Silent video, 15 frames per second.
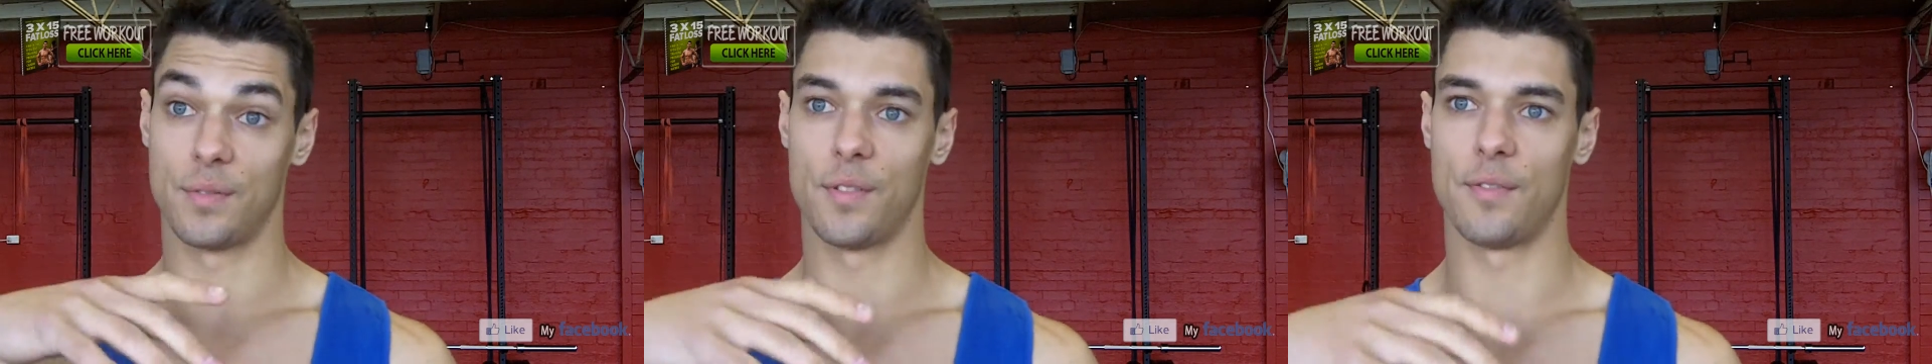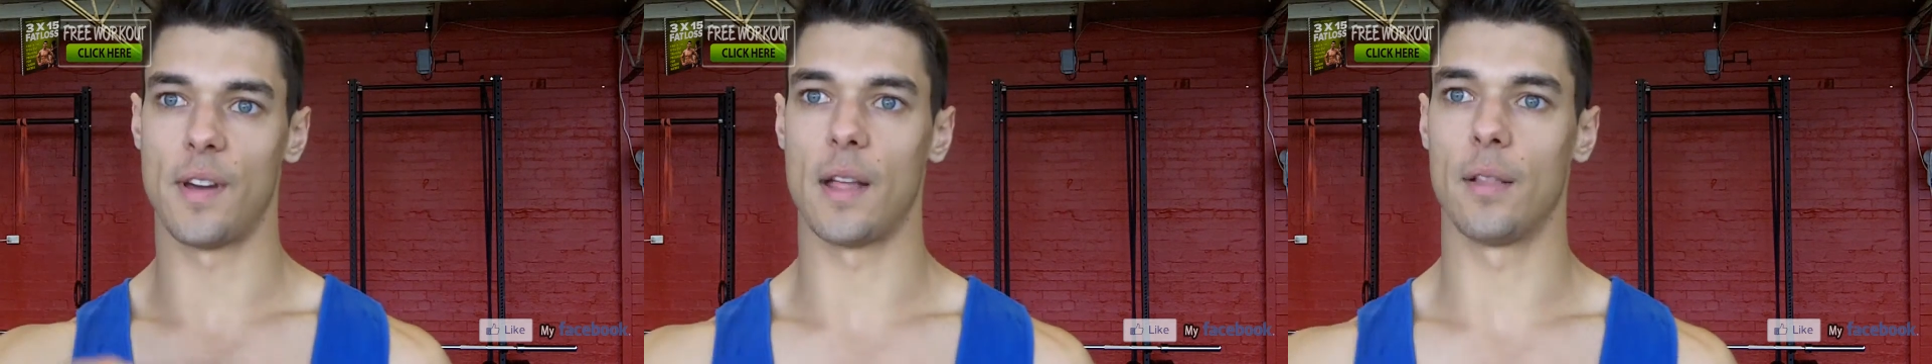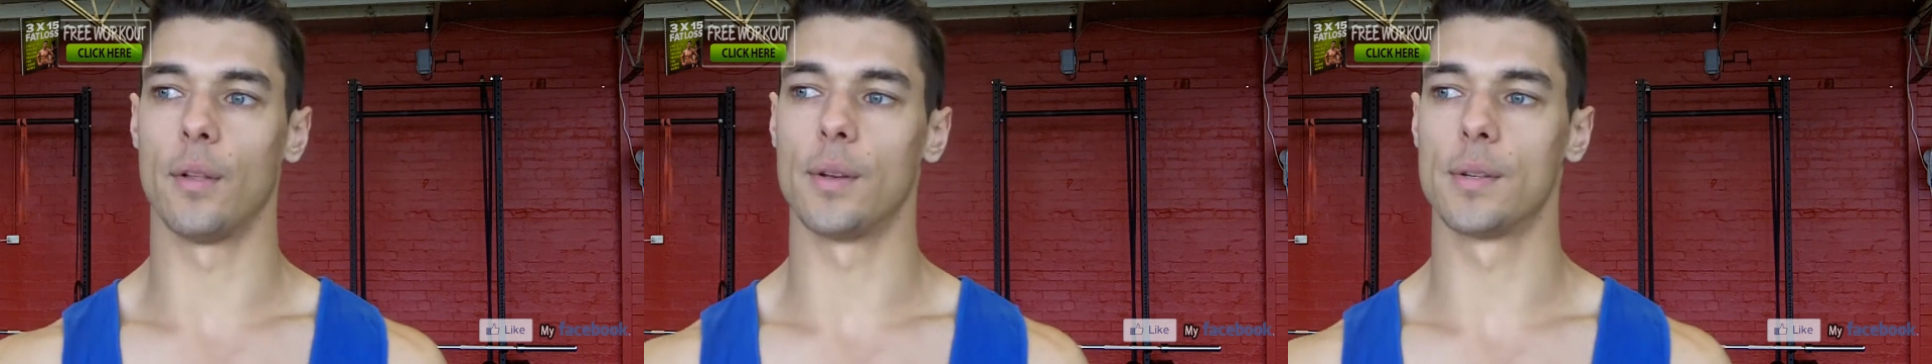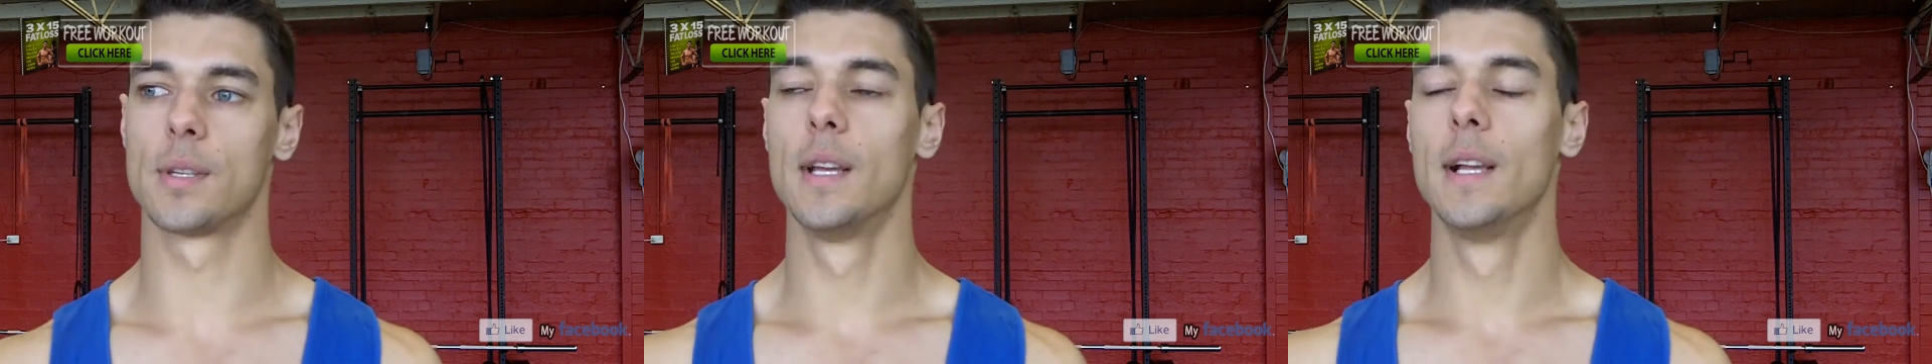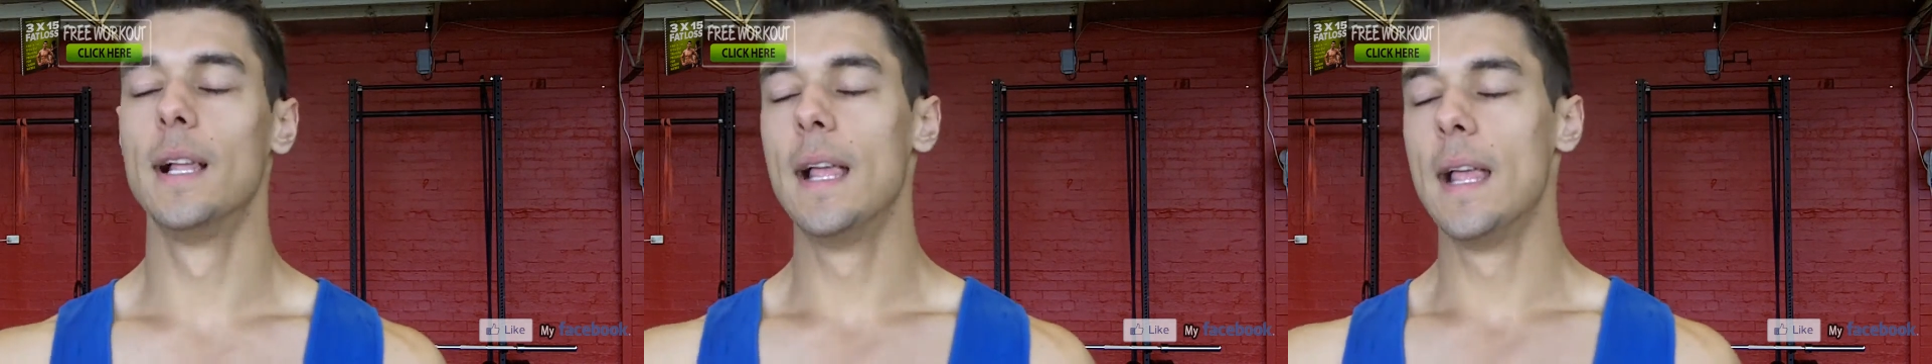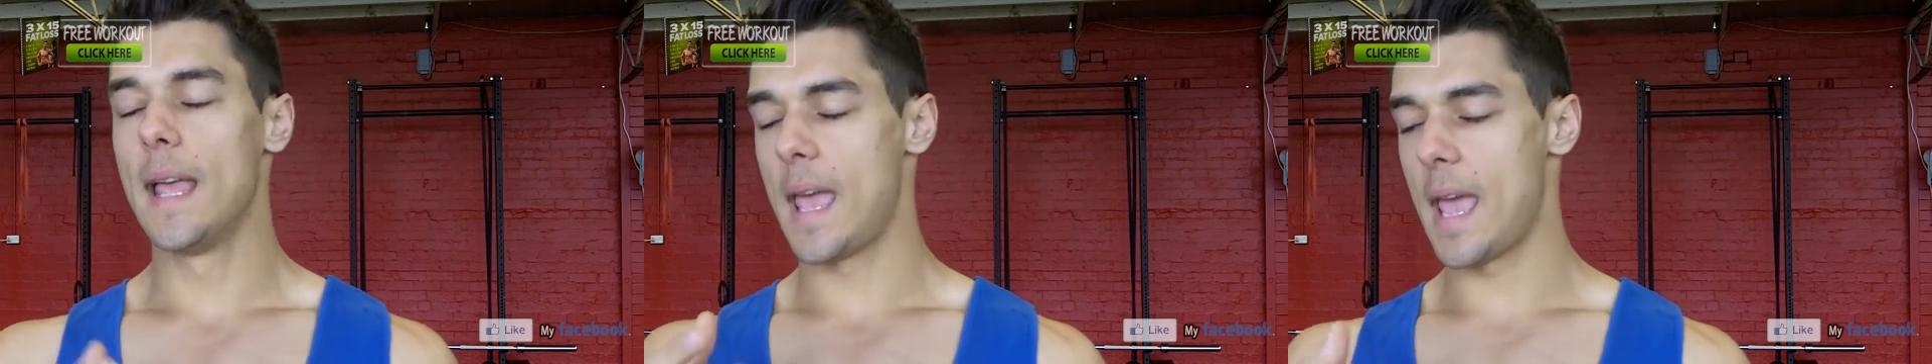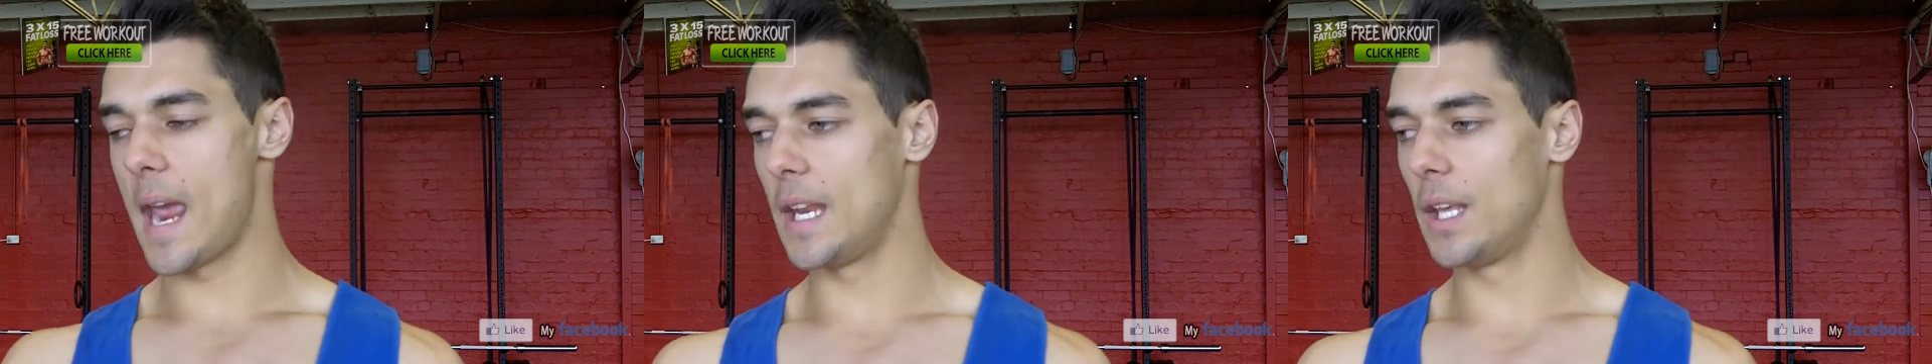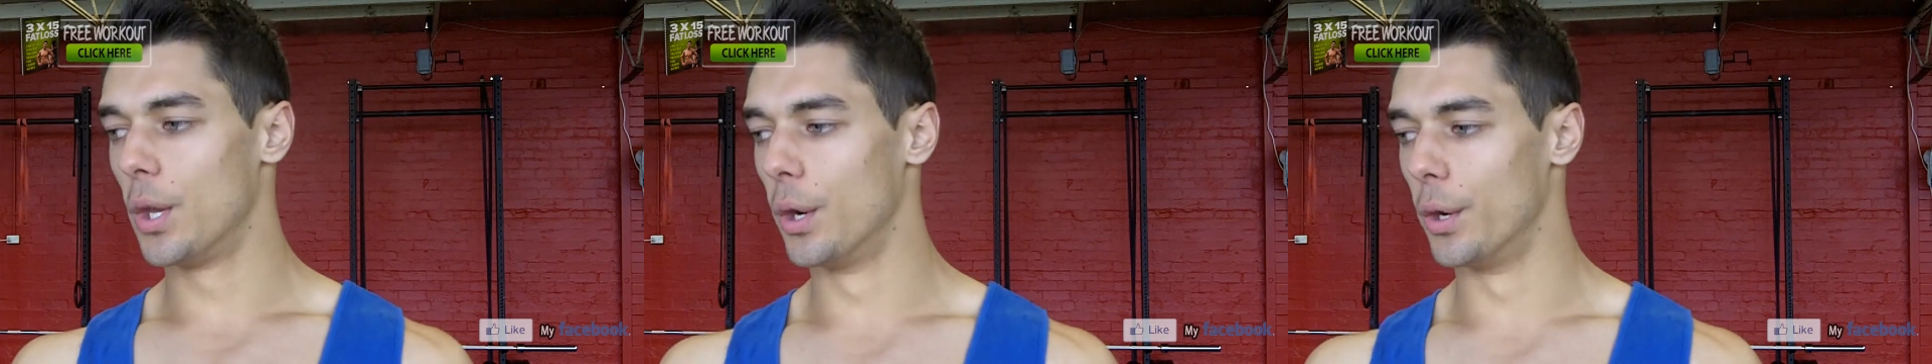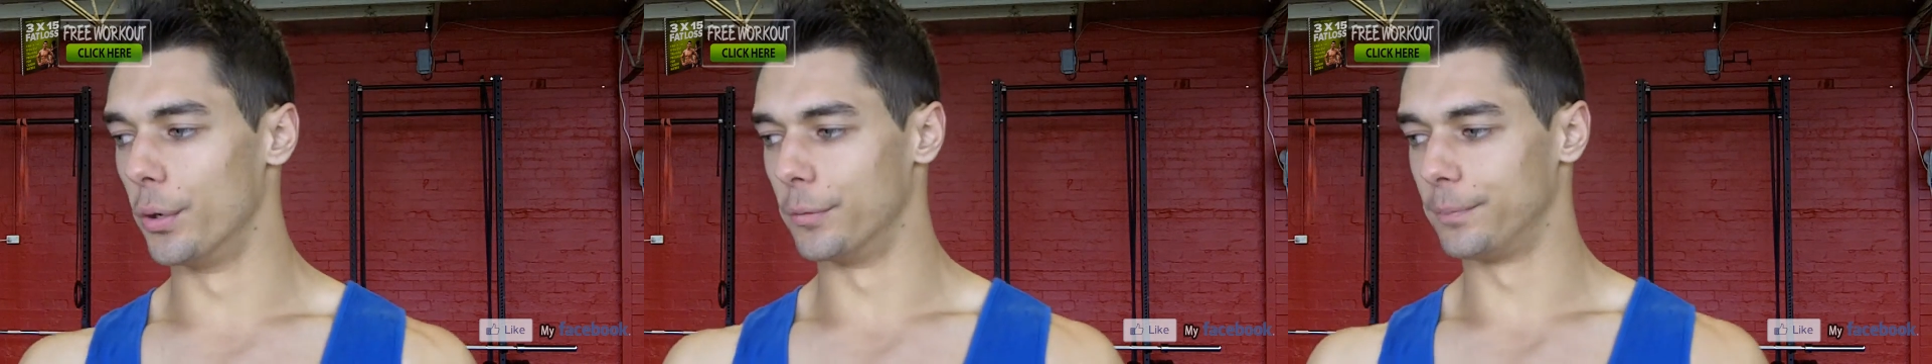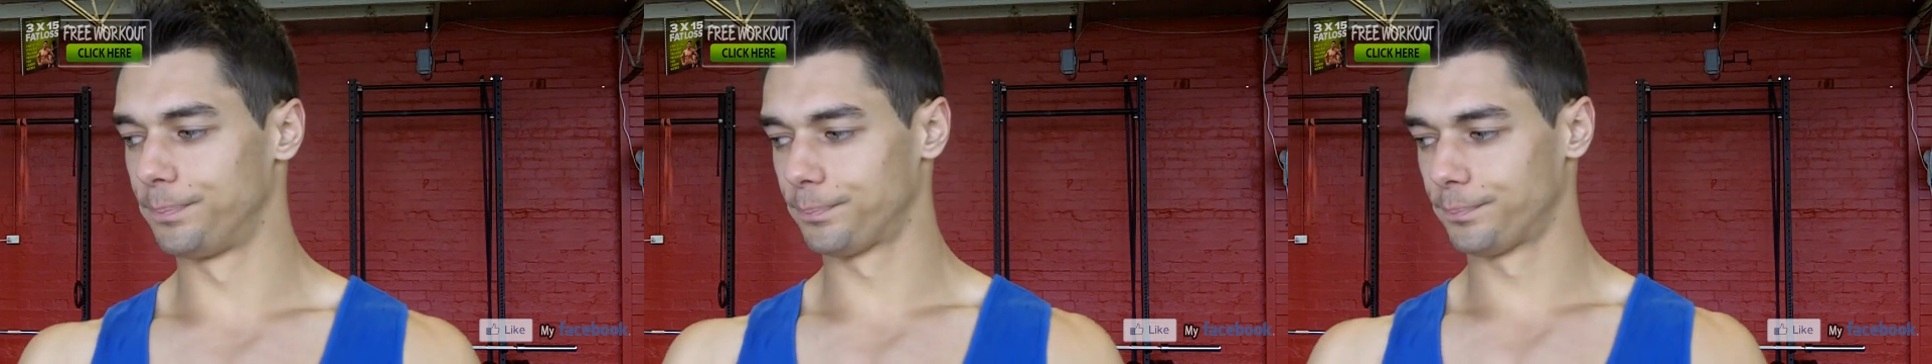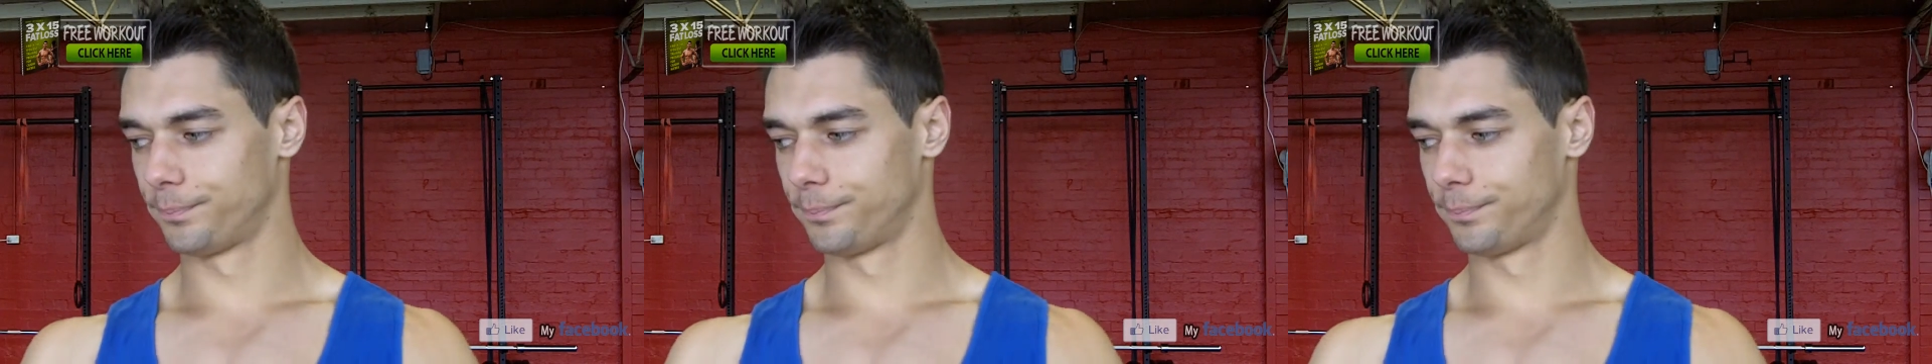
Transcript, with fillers: for fat loss. Anywho,